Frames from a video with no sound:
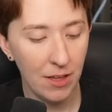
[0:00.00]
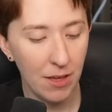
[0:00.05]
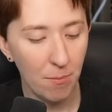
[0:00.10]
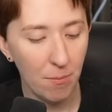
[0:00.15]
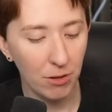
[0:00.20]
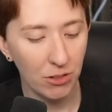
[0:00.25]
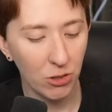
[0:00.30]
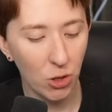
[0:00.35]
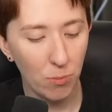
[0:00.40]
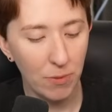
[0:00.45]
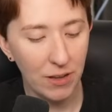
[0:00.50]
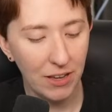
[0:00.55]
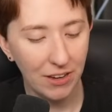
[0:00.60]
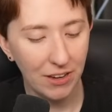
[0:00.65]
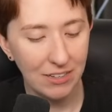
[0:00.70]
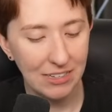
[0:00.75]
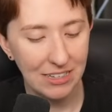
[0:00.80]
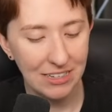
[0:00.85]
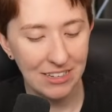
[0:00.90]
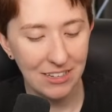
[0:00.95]
But Lo Binghe
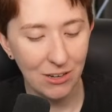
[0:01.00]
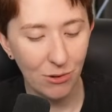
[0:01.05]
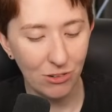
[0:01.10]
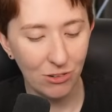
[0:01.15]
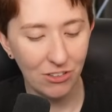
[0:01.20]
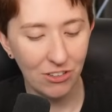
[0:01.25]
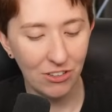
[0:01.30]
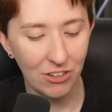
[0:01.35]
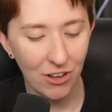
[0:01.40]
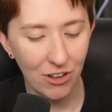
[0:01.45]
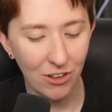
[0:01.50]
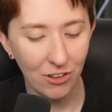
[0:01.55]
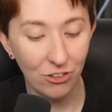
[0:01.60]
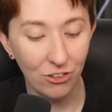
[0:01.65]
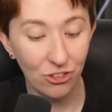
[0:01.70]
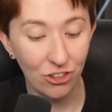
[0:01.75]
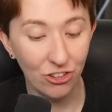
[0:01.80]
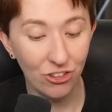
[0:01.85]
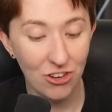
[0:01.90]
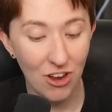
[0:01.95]
didn't notice at all,
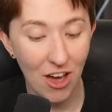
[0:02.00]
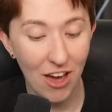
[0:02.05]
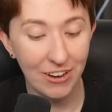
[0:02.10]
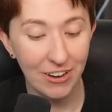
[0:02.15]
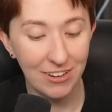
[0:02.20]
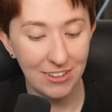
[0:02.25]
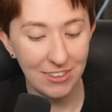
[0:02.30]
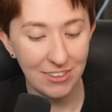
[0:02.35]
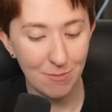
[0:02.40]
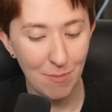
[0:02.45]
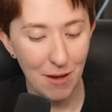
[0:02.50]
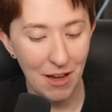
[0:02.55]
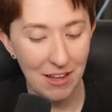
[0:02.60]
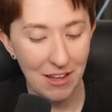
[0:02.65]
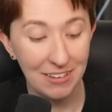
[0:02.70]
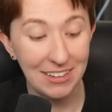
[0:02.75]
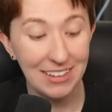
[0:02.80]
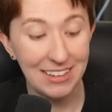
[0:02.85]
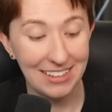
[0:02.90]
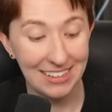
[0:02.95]
just nodded and smiled.
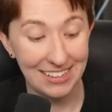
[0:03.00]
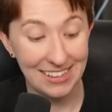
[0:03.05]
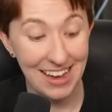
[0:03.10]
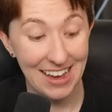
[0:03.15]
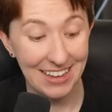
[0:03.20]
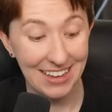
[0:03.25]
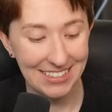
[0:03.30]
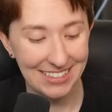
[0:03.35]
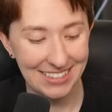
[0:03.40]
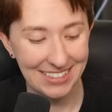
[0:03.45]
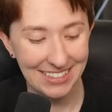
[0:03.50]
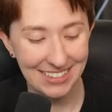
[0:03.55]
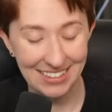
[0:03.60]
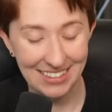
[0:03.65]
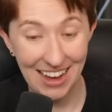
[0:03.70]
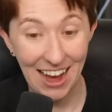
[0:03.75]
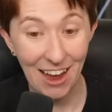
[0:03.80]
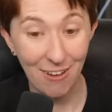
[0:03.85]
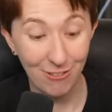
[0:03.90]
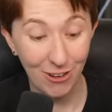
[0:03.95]
Yes,
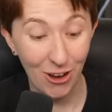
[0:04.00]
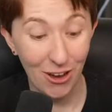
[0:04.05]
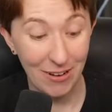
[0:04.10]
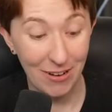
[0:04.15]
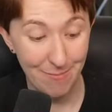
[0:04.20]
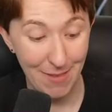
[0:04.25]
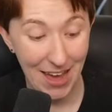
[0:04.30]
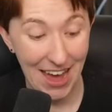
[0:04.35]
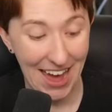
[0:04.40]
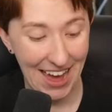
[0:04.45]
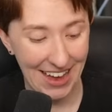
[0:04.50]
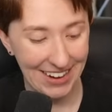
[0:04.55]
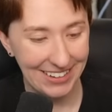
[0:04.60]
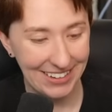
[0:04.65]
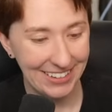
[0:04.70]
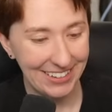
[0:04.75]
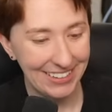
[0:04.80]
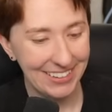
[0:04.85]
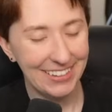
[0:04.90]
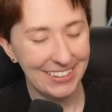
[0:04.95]
I've gone mad.
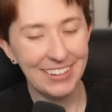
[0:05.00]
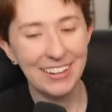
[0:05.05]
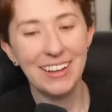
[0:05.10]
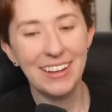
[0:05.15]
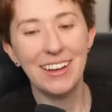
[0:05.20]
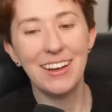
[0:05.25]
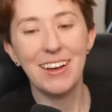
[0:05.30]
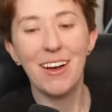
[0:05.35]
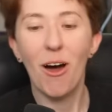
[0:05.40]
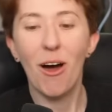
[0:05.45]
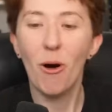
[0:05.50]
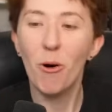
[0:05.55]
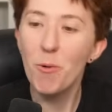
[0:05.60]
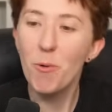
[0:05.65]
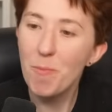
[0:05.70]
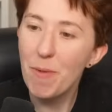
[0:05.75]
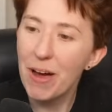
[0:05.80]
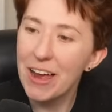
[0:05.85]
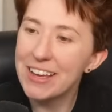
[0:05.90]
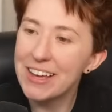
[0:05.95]
Oh
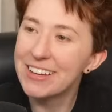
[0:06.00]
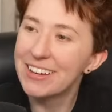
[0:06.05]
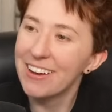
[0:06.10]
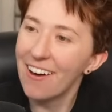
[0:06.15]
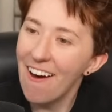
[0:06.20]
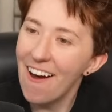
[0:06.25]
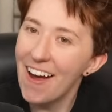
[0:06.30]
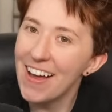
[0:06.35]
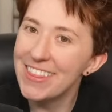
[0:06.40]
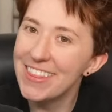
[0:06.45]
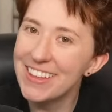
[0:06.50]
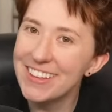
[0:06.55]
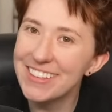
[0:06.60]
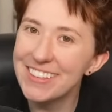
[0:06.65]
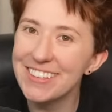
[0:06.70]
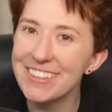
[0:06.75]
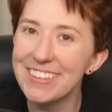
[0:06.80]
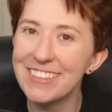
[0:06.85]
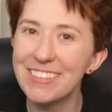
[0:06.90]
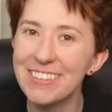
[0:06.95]
my god, this
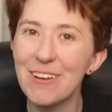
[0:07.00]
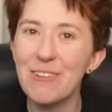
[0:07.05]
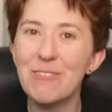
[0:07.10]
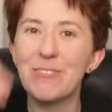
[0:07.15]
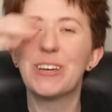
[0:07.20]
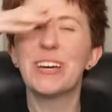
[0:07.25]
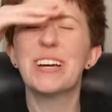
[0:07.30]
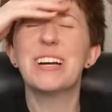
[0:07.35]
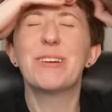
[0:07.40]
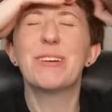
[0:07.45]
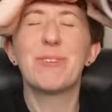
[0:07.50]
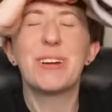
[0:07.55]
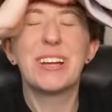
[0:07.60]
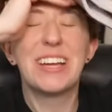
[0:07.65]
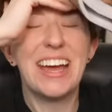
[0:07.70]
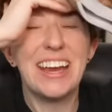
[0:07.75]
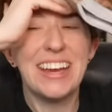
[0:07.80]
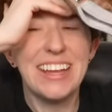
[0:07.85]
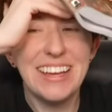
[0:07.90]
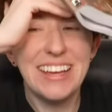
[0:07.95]
is so good! We're
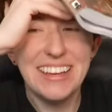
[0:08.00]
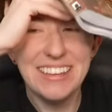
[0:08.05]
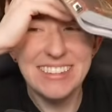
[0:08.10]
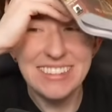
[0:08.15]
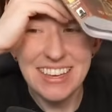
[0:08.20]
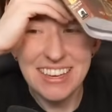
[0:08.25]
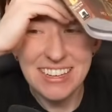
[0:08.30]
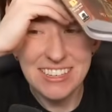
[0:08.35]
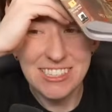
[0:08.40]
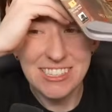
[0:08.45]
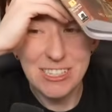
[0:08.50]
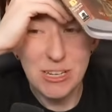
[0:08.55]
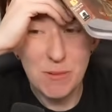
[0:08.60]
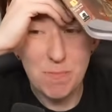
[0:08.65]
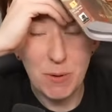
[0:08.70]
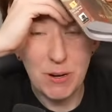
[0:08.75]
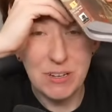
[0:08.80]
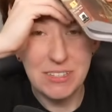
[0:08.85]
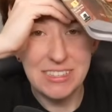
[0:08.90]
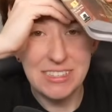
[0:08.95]
getting his, like,
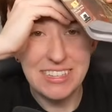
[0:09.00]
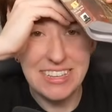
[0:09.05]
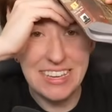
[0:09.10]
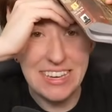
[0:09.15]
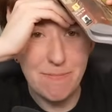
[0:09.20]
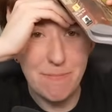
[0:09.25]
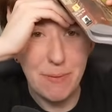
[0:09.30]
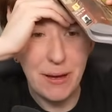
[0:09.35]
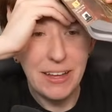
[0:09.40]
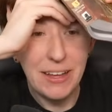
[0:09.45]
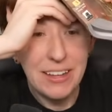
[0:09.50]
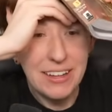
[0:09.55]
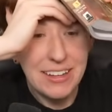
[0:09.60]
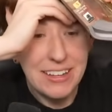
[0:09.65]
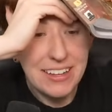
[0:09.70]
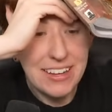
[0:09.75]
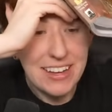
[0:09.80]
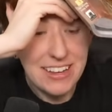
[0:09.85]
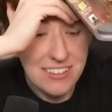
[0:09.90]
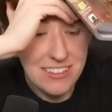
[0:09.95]
super deep,
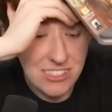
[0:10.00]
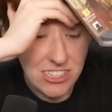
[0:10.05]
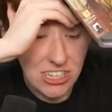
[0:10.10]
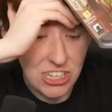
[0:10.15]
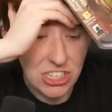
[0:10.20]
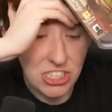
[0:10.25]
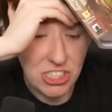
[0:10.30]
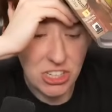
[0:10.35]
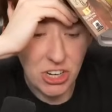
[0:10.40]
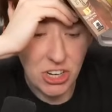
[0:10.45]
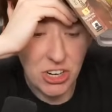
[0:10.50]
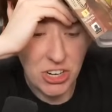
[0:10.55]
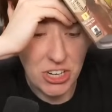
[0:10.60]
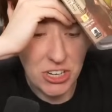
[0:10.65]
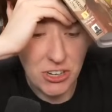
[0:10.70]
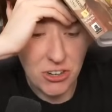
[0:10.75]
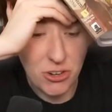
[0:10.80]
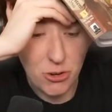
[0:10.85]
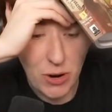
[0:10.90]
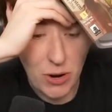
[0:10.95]
insecure,
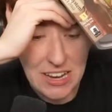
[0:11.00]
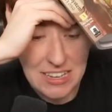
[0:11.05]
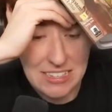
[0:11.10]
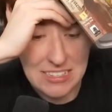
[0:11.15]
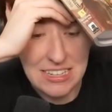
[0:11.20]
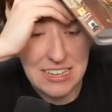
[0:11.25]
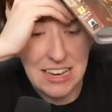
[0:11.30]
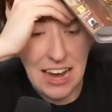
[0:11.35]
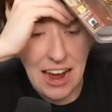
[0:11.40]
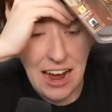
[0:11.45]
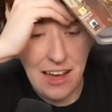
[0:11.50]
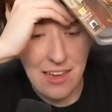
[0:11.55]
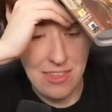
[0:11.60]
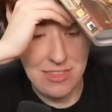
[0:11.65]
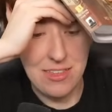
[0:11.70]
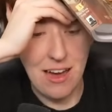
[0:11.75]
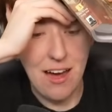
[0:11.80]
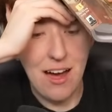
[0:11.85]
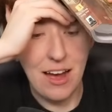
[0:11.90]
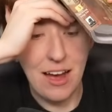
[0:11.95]
crazy guy
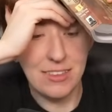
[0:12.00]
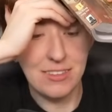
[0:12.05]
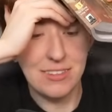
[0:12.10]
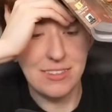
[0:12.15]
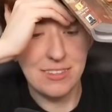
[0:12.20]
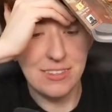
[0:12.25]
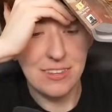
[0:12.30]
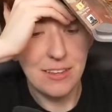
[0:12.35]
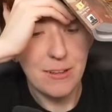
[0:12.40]
thoughts.